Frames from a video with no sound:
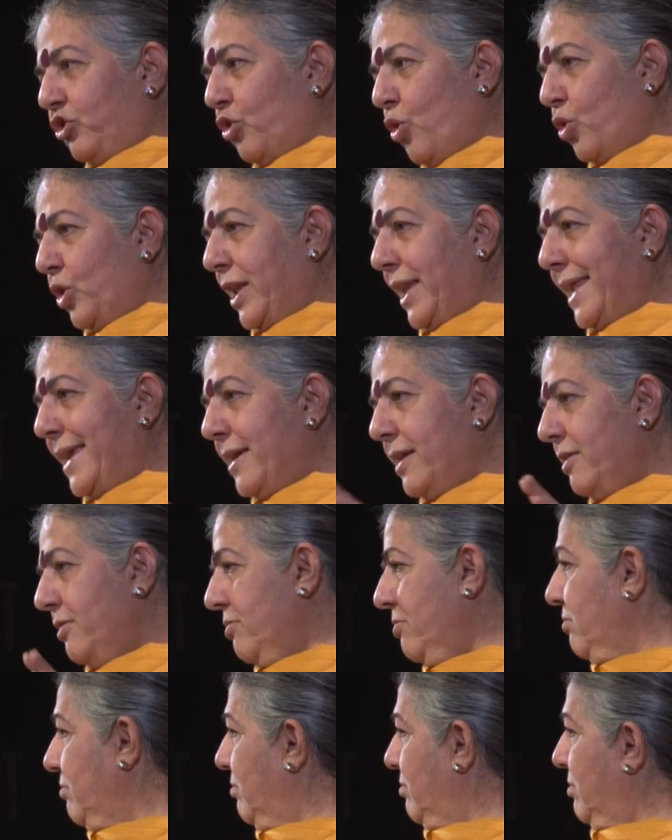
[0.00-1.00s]
totally
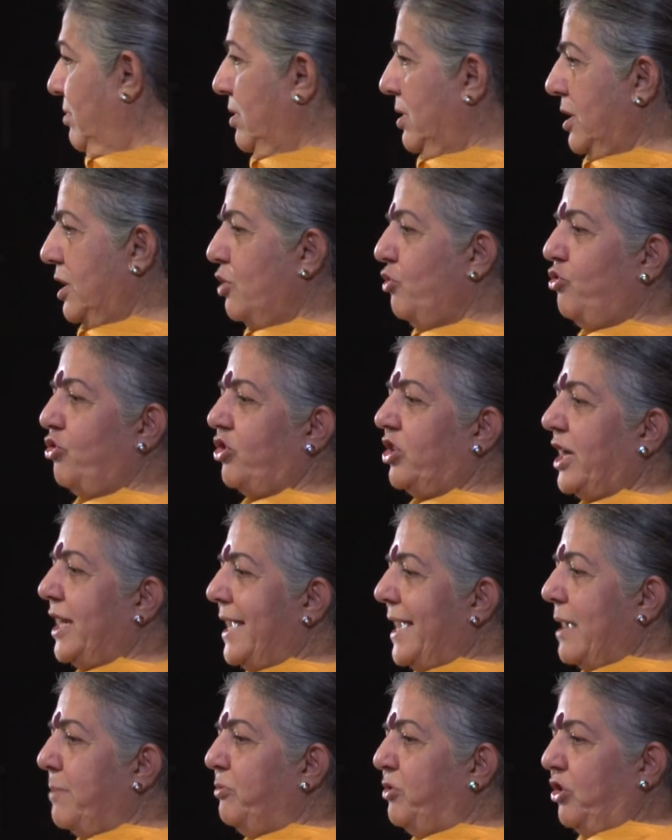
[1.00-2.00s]

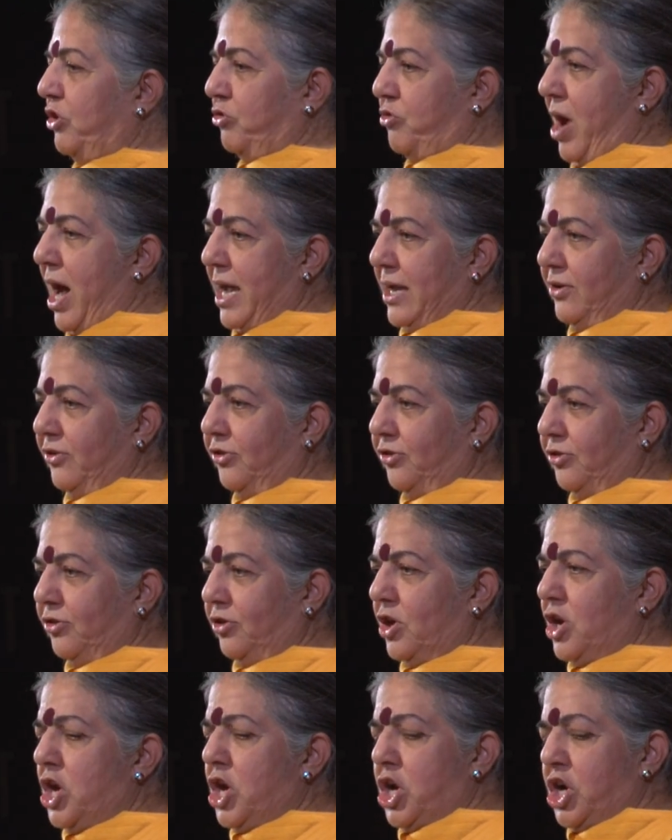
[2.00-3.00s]
nutritionally empty rice,